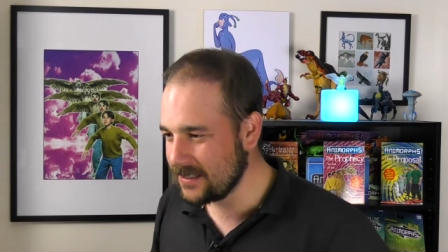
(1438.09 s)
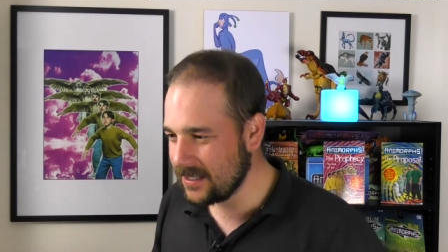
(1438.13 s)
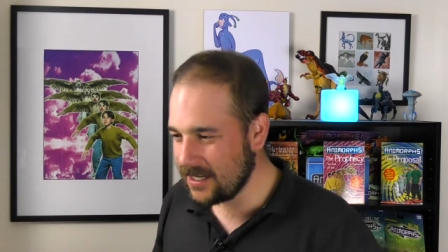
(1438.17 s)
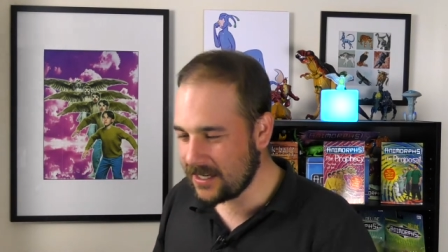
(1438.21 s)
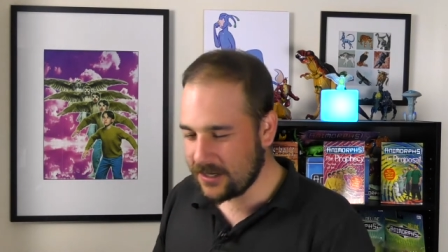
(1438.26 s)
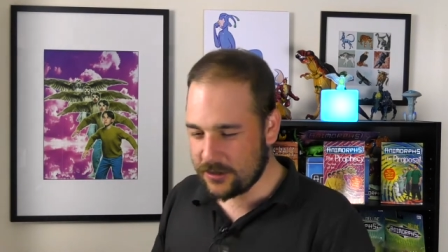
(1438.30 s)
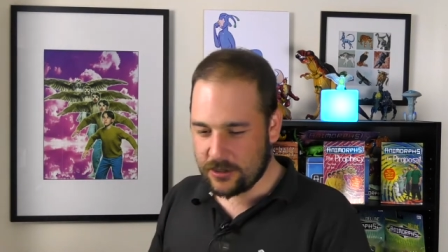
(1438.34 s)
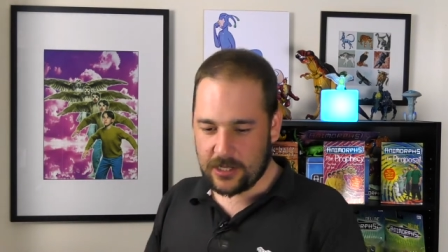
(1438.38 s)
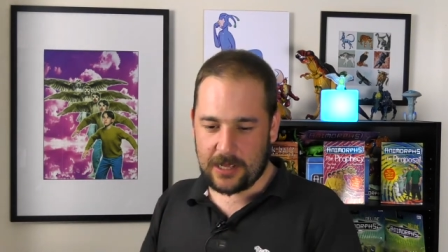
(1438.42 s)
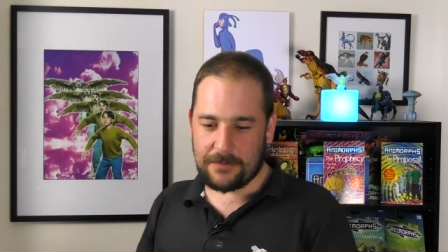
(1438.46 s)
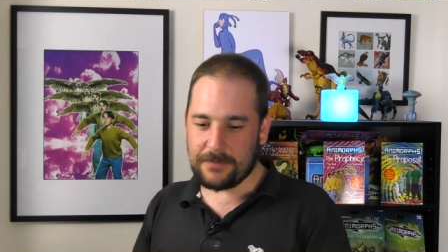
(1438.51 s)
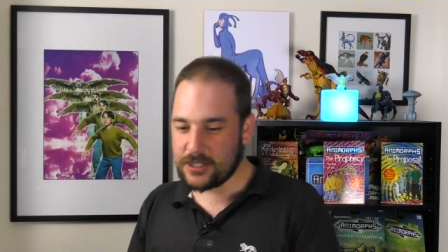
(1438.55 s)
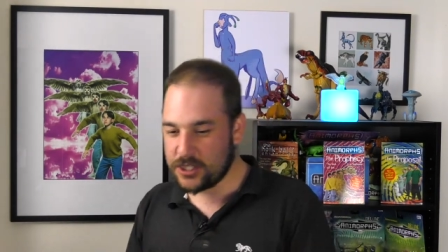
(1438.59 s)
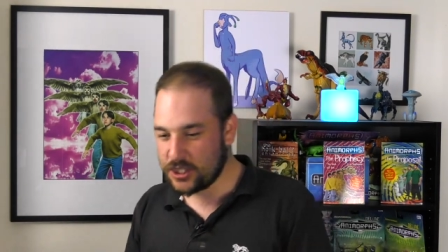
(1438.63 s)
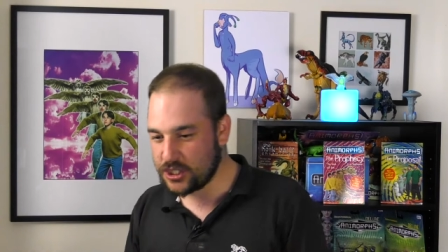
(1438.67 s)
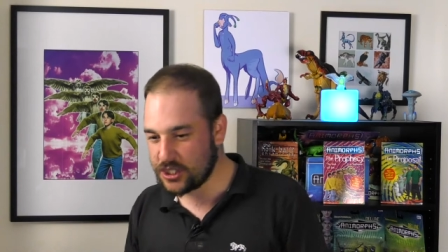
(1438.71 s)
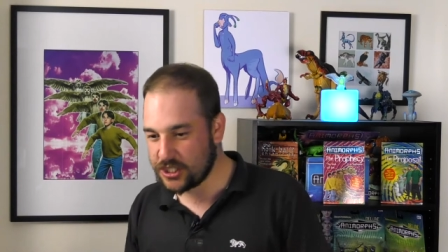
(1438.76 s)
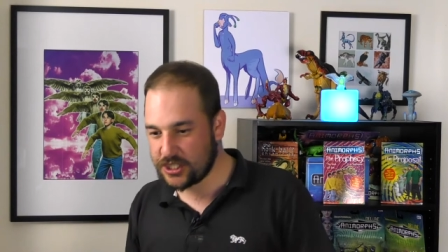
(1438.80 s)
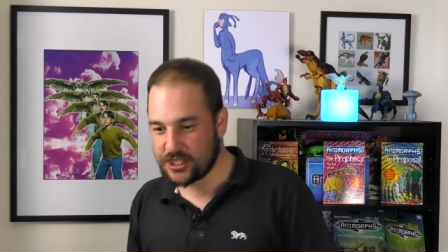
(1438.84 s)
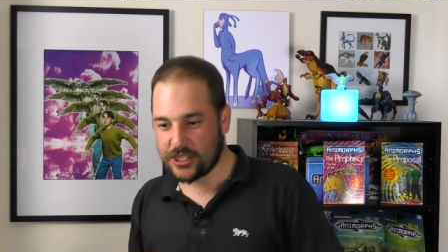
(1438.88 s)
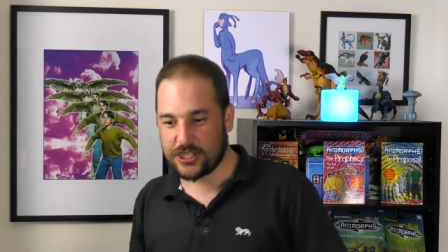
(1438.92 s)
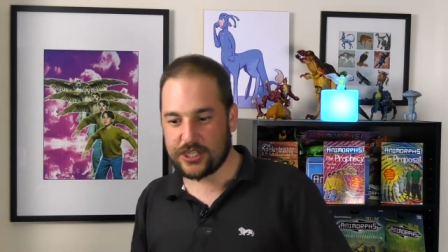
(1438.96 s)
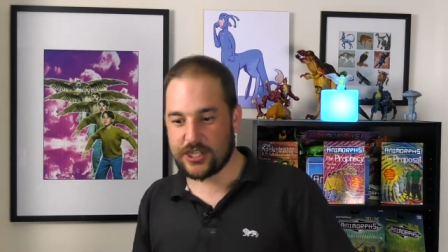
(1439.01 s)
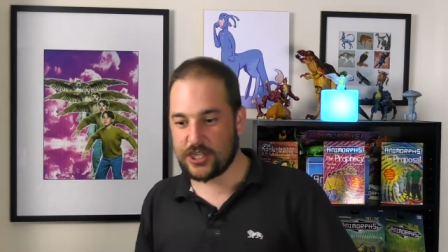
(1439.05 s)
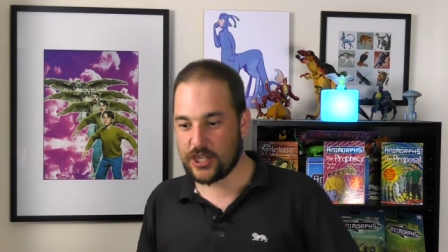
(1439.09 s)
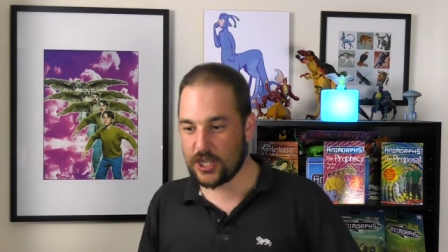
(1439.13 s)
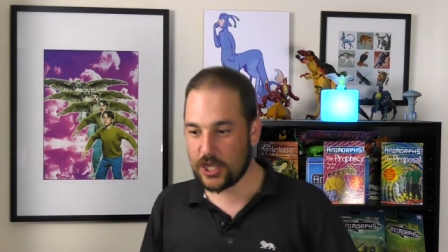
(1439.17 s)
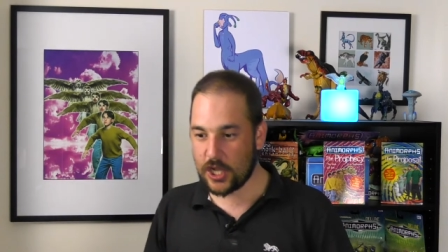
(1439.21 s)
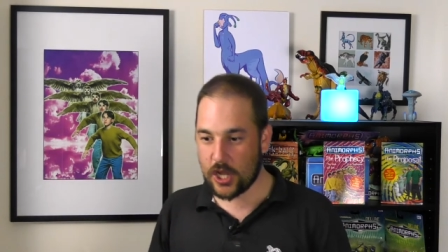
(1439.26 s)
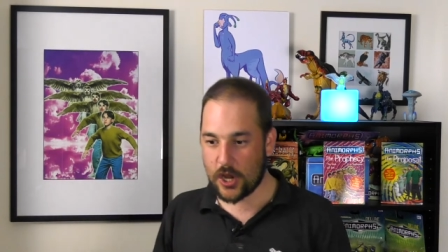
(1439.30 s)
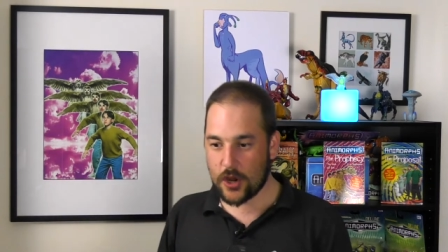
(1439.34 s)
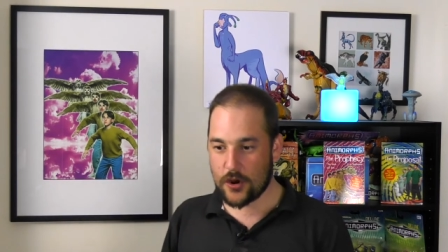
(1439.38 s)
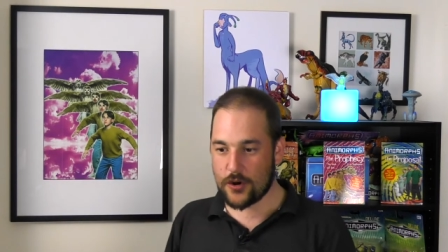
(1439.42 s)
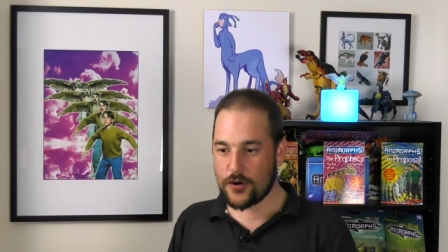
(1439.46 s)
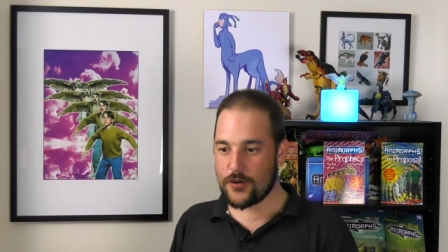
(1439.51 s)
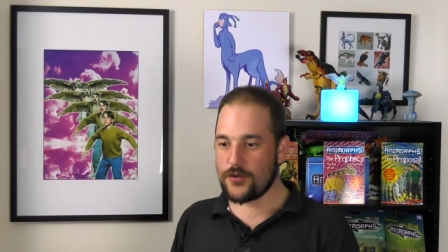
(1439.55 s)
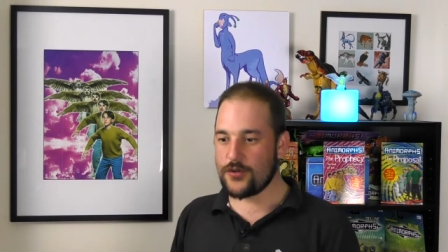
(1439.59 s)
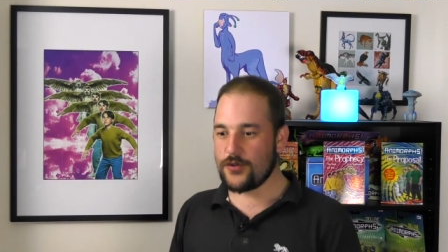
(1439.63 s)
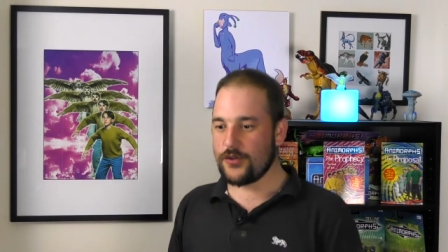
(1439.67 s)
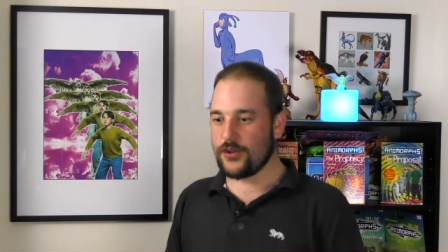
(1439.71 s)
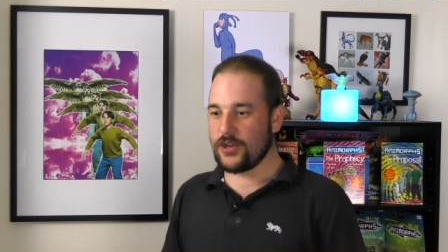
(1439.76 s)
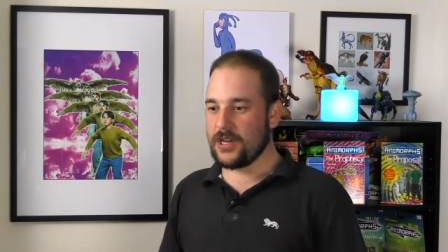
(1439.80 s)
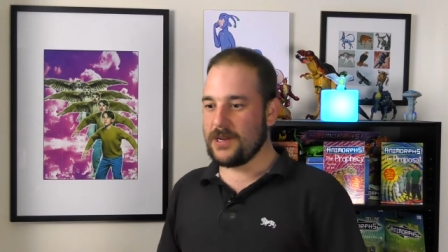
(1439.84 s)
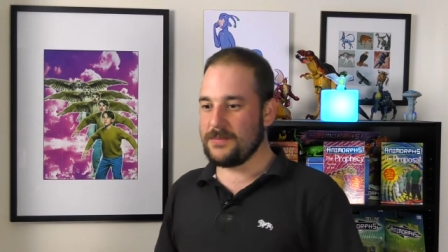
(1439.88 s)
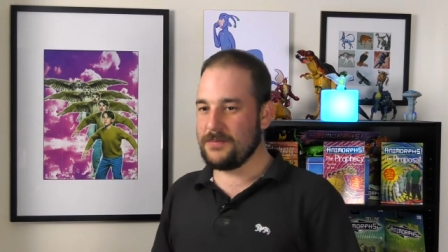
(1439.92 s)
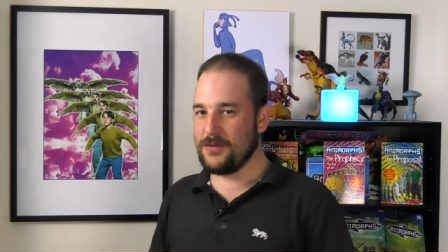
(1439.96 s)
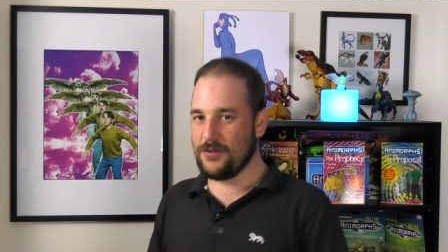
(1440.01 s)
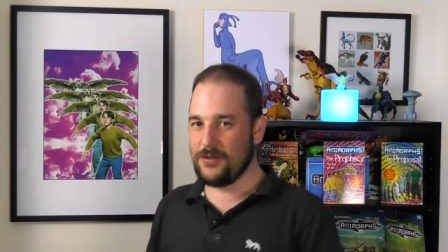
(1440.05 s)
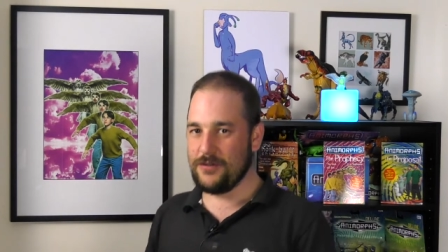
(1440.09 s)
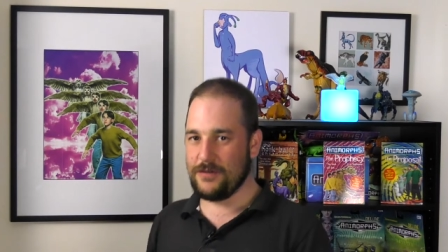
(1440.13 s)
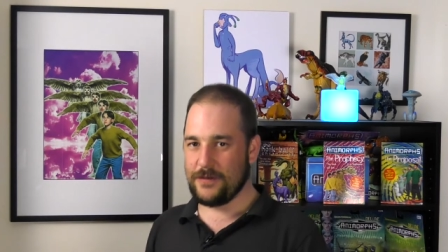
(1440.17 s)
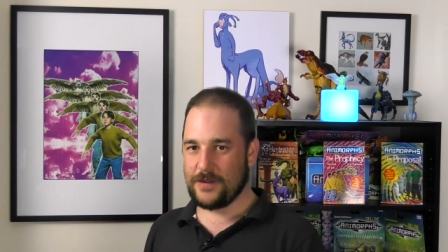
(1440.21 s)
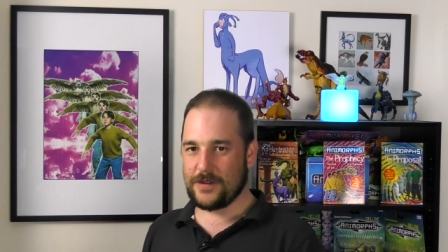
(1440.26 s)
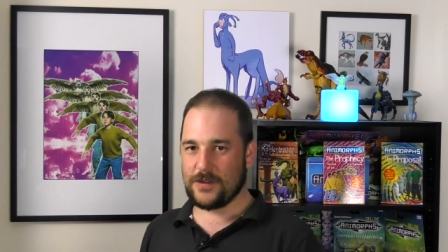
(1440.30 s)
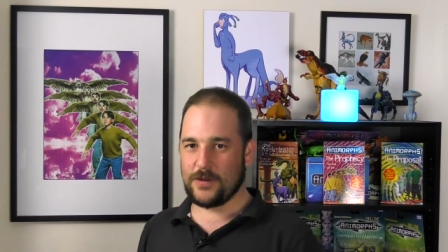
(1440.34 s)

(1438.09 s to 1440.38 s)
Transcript: Let, let me just slowly move